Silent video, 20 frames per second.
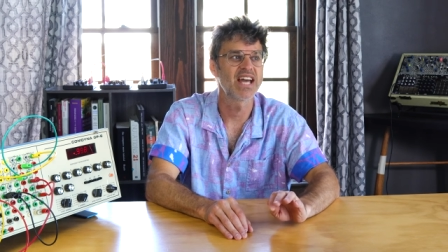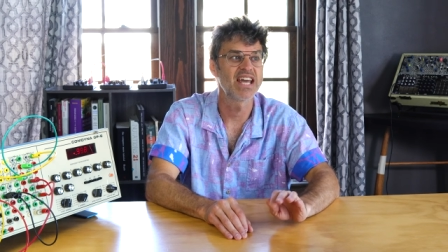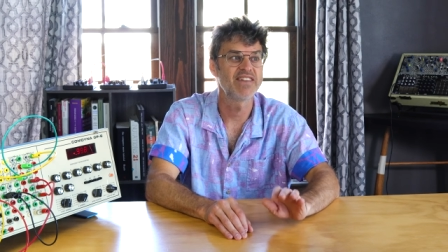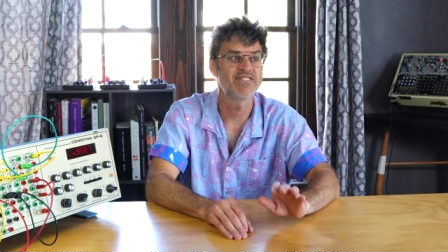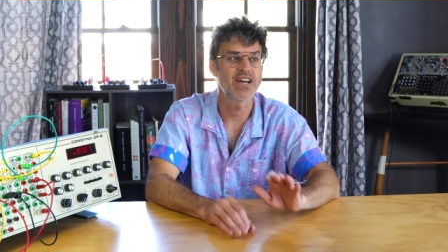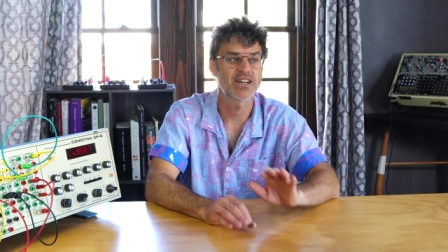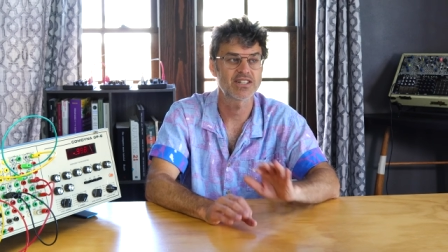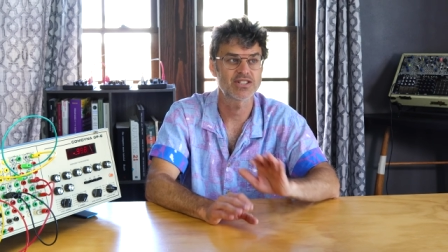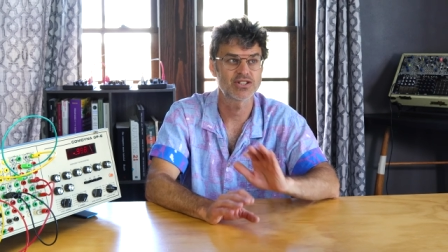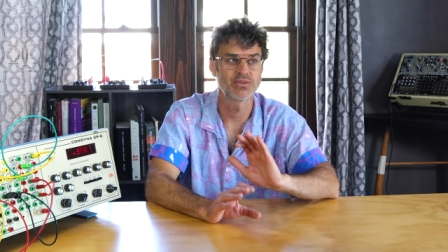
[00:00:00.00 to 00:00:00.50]
the
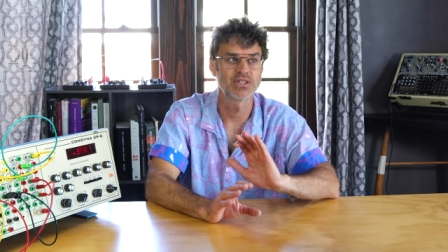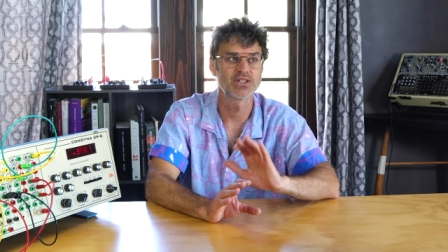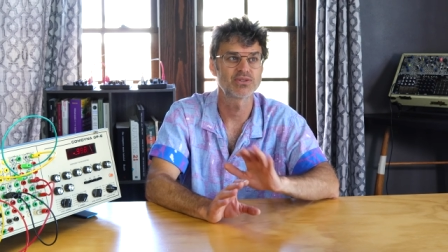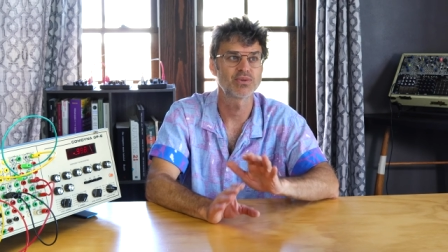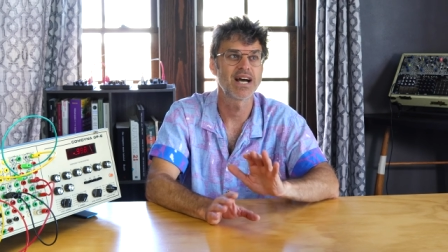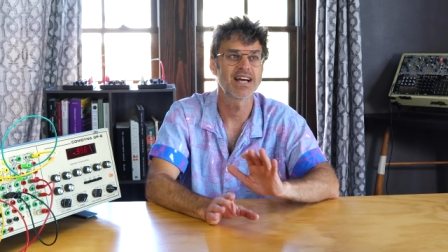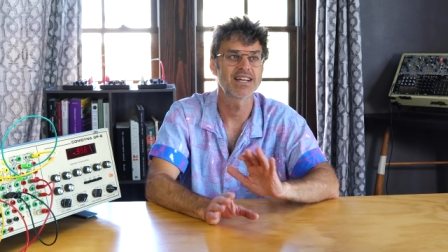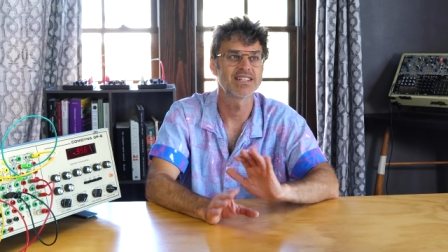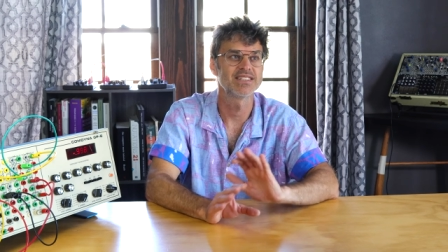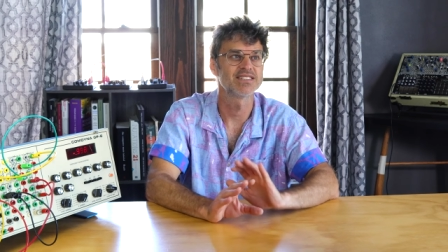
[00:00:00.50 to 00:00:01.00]
Aphex Twin
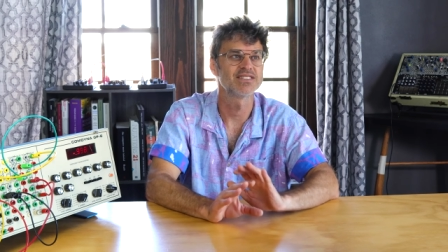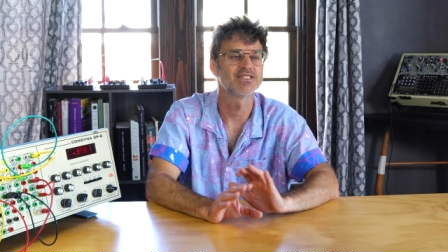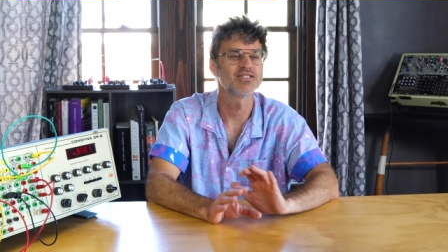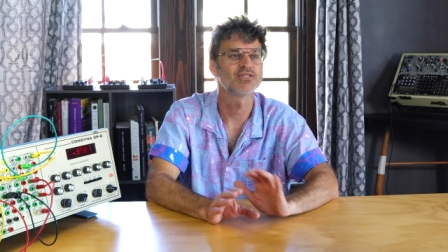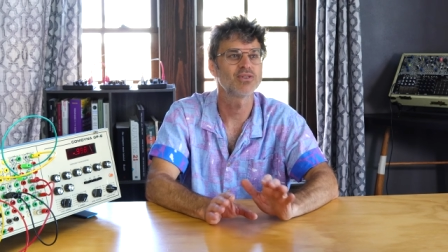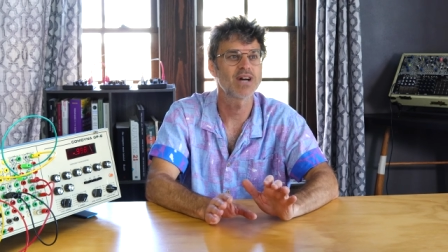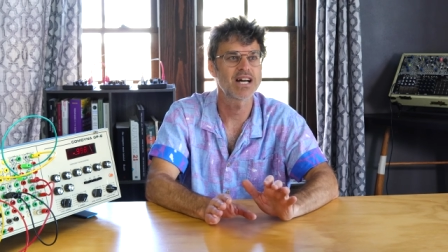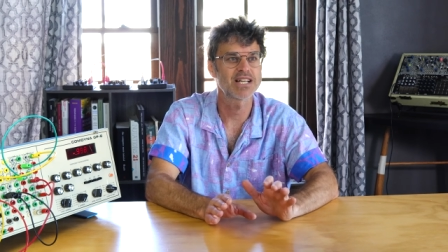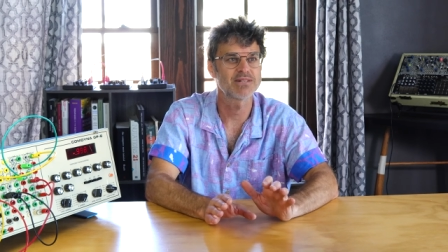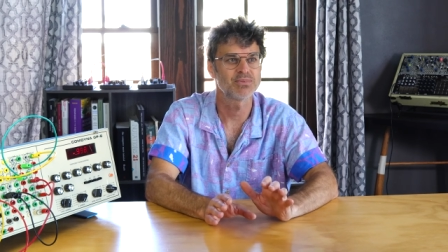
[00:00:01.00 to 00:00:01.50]
track is
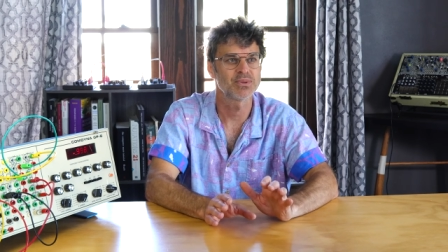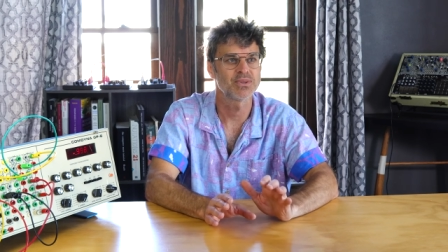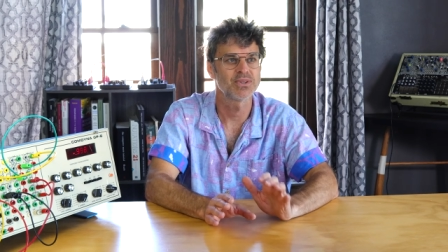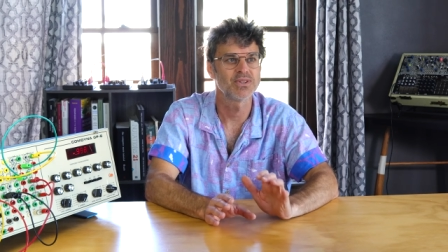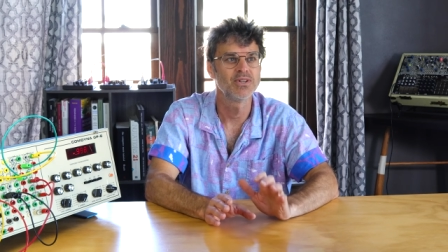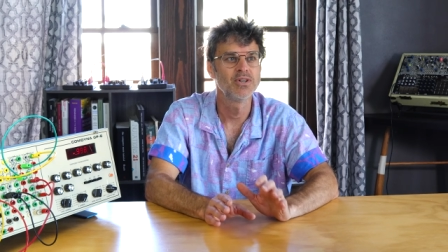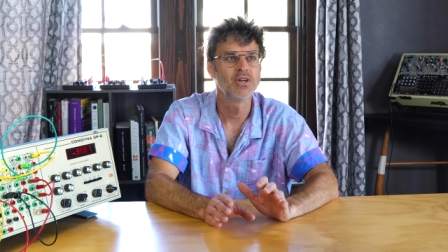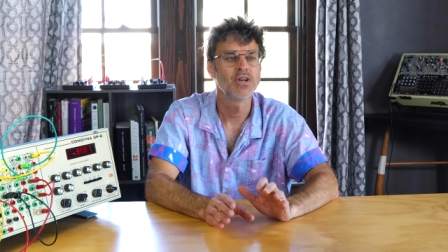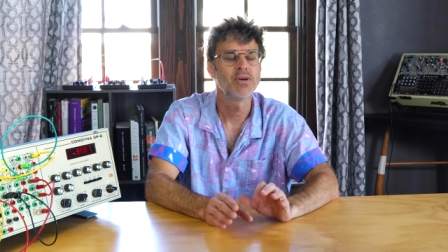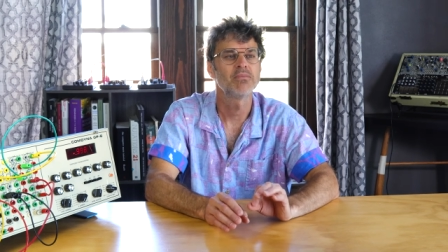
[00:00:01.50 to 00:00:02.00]

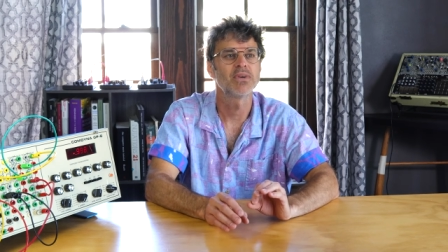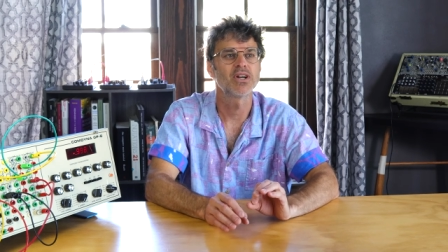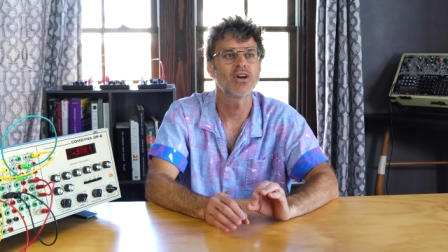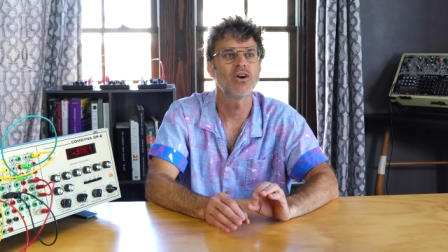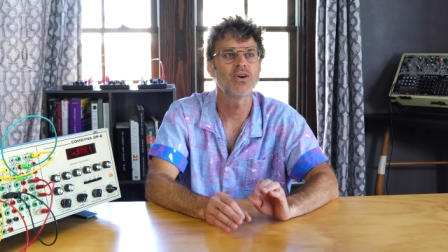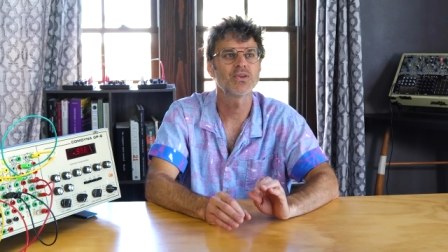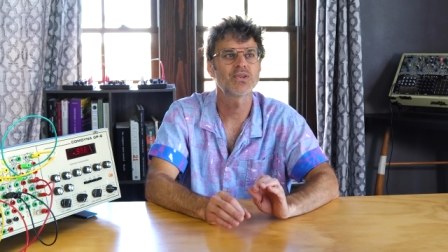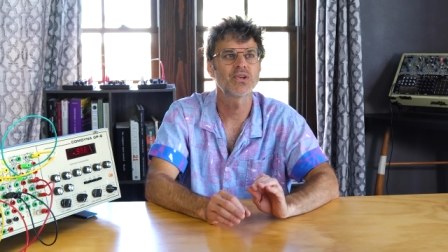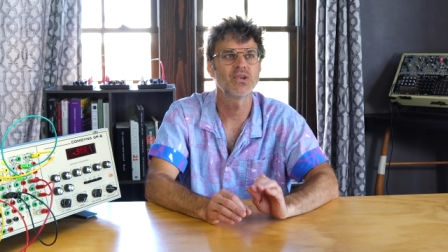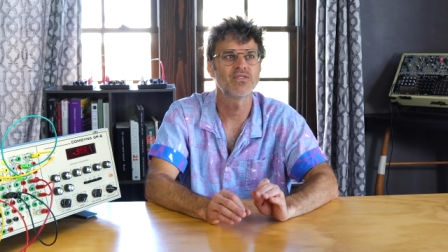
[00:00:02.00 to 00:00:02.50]
incredible,
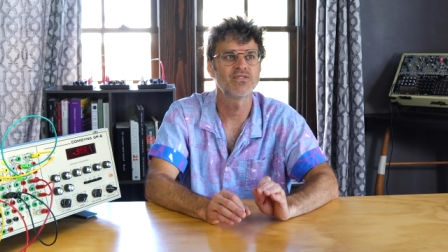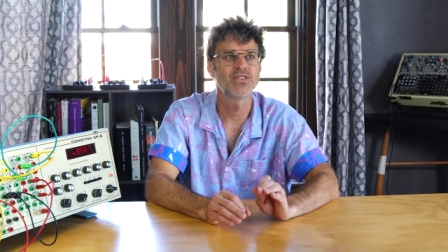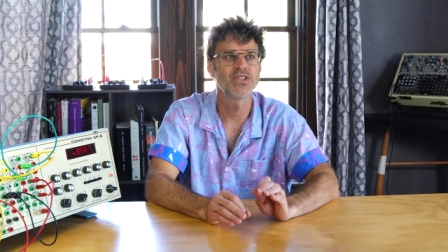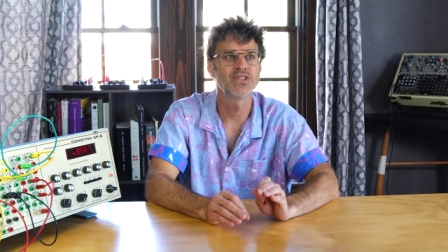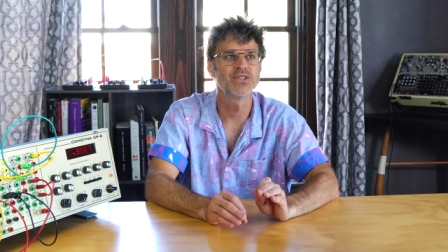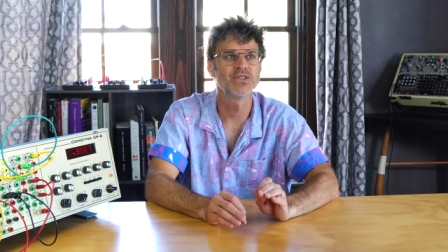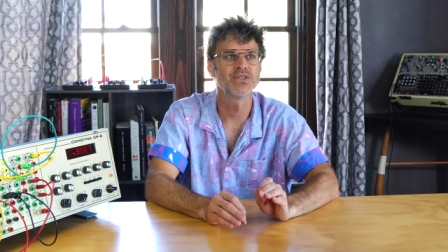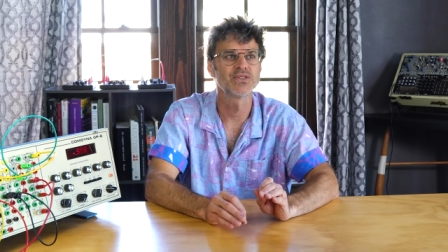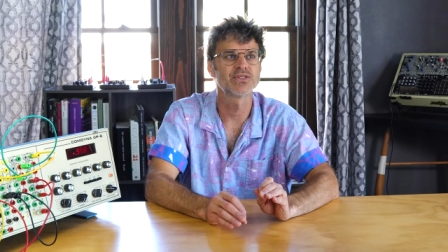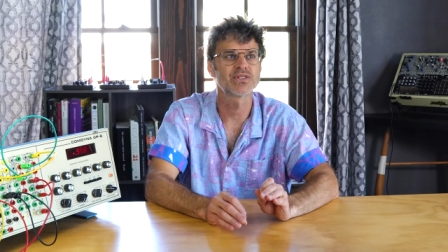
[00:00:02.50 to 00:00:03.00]
but also
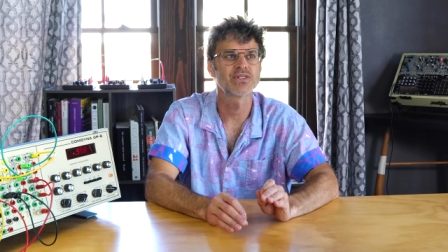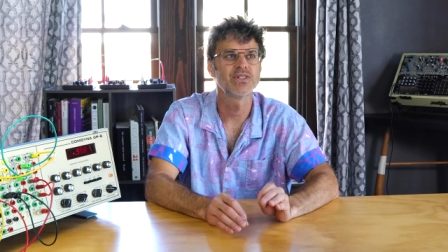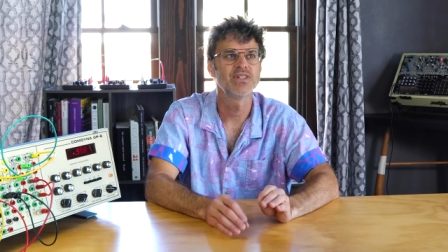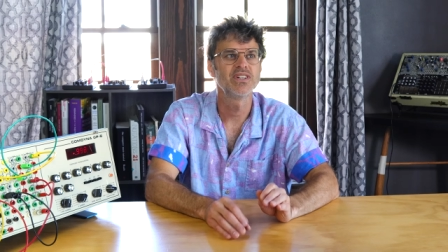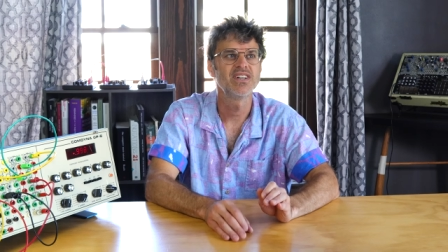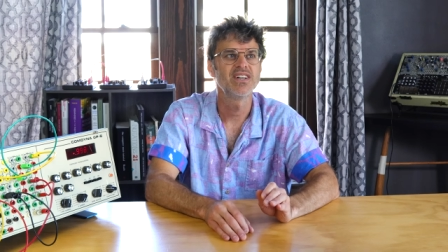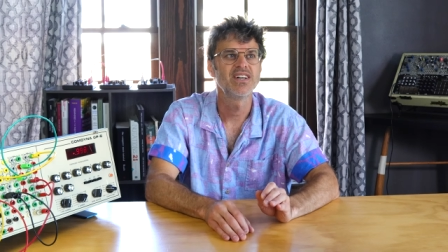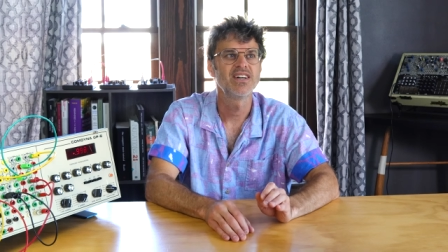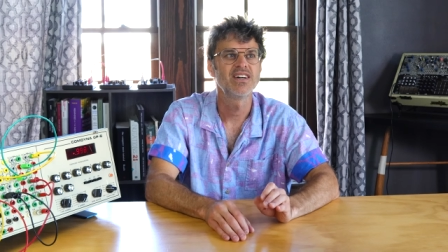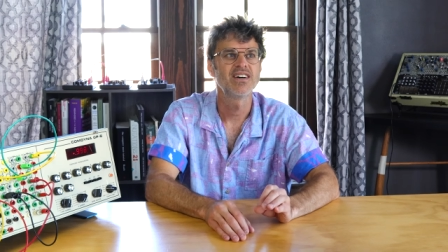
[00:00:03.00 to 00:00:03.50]
feels